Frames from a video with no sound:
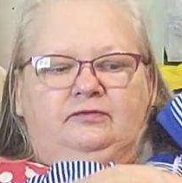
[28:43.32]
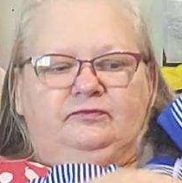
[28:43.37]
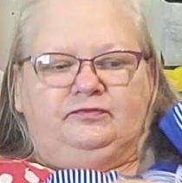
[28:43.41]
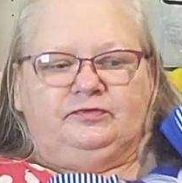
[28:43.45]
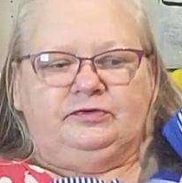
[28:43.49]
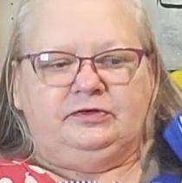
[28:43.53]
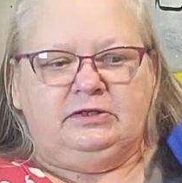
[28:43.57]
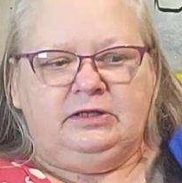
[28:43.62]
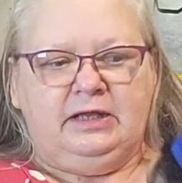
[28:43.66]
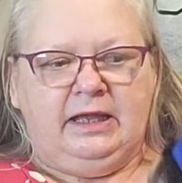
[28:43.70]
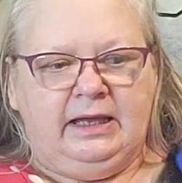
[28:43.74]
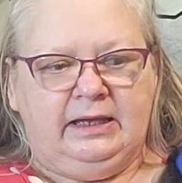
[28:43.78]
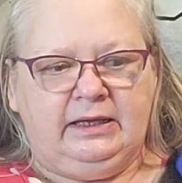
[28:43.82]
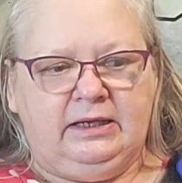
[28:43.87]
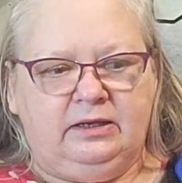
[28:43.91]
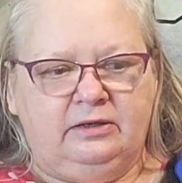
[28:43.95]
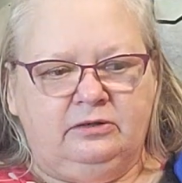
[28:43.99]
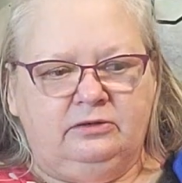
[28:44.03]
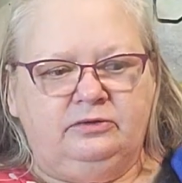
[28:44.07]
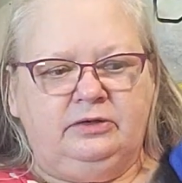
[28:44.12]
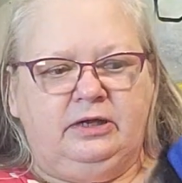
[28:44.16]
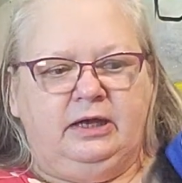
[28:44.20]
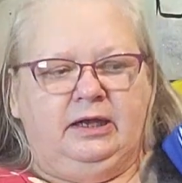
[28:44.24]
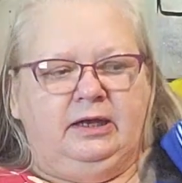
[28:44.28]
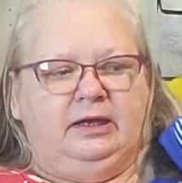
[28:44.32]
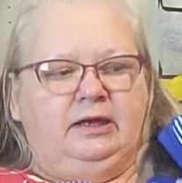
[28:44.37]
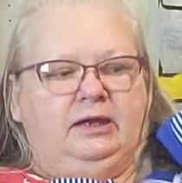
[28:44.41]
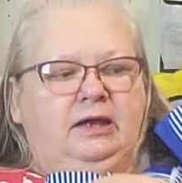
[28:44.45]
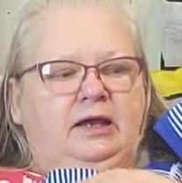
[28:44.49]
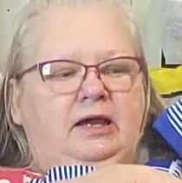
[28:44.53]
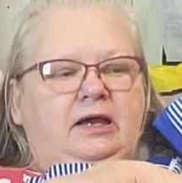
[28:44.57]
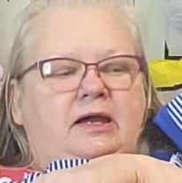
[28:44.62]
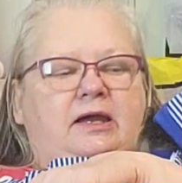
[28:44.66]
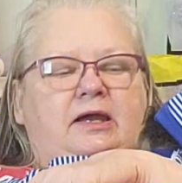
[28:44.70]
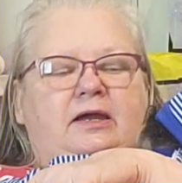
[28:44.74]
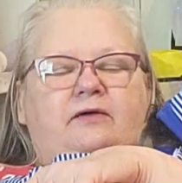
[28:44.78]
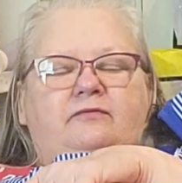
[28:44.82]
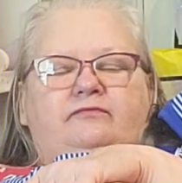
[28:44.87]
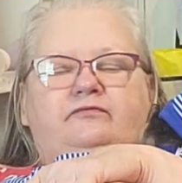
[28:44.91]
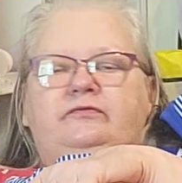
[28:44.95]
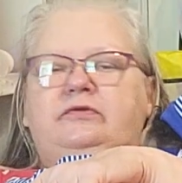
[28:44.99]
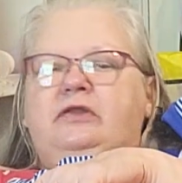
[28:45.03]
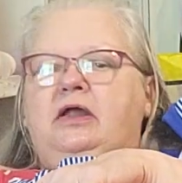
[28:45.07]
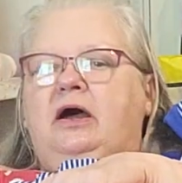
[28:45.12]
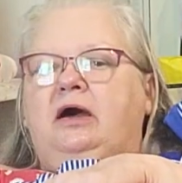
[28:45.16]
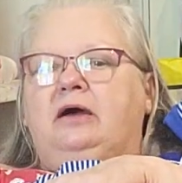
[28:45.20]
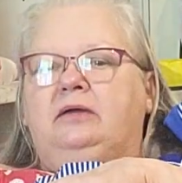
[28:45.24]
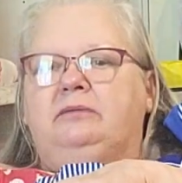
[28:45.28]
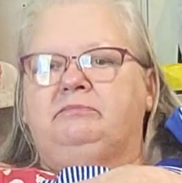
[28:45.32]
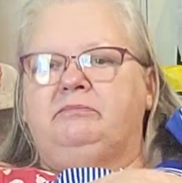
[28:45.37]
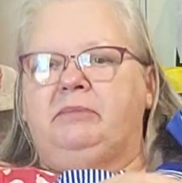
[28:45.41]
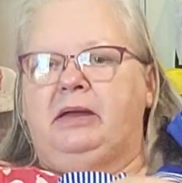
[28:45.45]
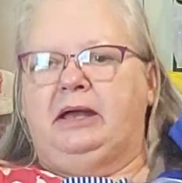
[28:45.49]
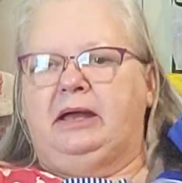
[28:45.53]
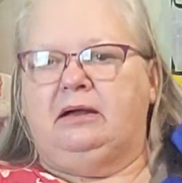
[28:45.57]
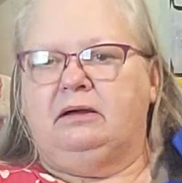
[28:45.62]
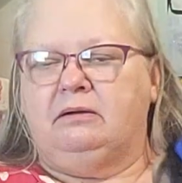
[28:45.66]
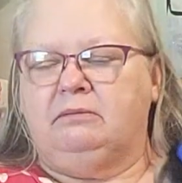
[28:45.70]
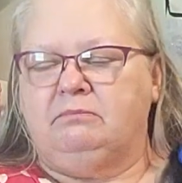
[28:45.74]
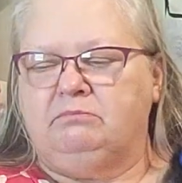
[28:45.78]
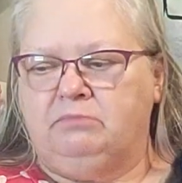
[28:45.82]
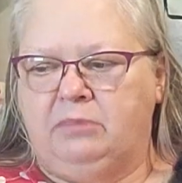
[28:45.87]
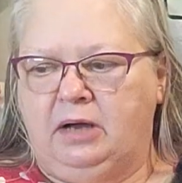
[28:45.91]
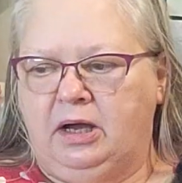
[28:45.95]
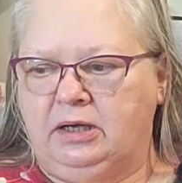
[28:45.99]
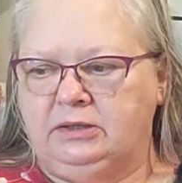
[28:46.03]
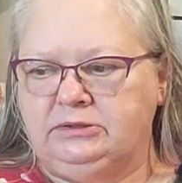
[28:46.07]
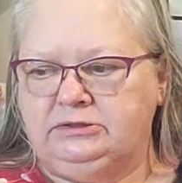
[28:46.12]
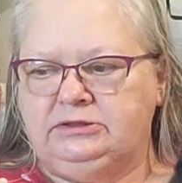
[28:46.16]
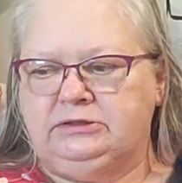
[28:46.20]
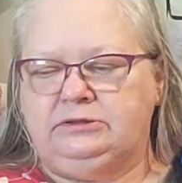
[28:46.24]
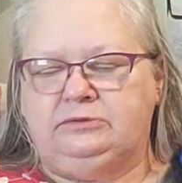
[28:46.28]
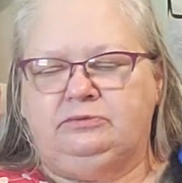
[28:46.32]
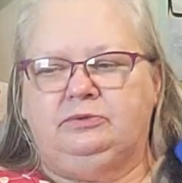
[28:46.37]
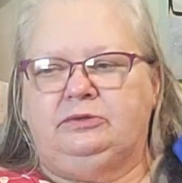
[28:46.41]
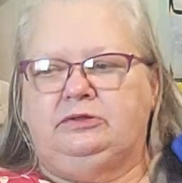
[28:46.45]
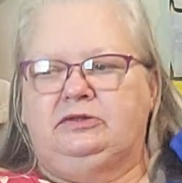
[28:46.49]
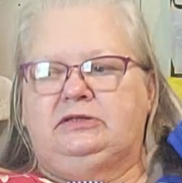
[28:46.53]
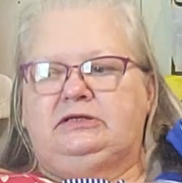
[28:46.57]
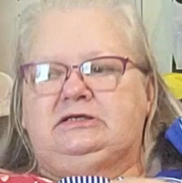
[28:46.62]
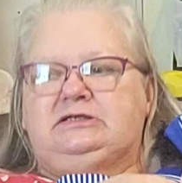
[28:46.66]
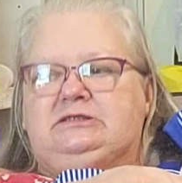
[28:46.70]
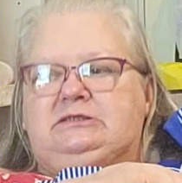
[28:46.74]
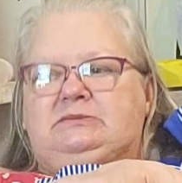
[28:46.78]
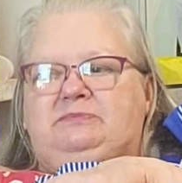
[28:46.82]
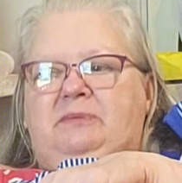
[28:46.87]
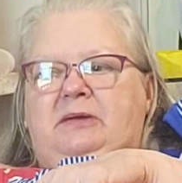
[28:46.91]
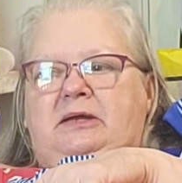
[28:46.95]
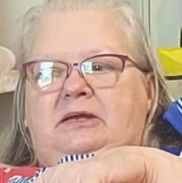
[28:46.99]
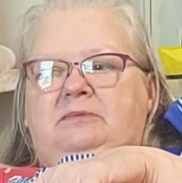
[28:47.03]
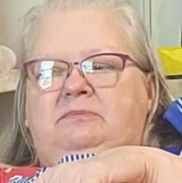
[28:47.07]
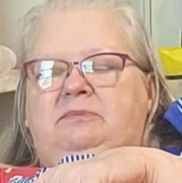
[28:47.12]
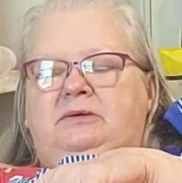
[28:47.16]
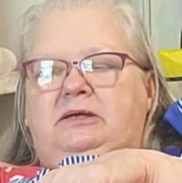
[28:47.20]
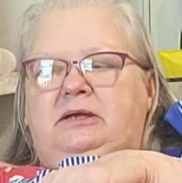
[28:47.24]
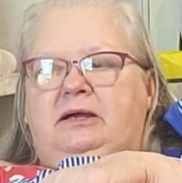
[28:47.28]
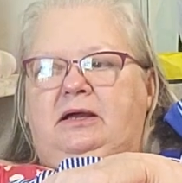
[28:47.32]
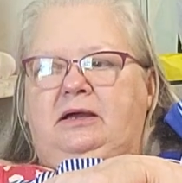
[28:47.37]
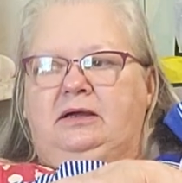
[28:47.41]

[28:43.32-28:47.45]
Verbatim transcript: feel like, okay, I have not bonded with this baby.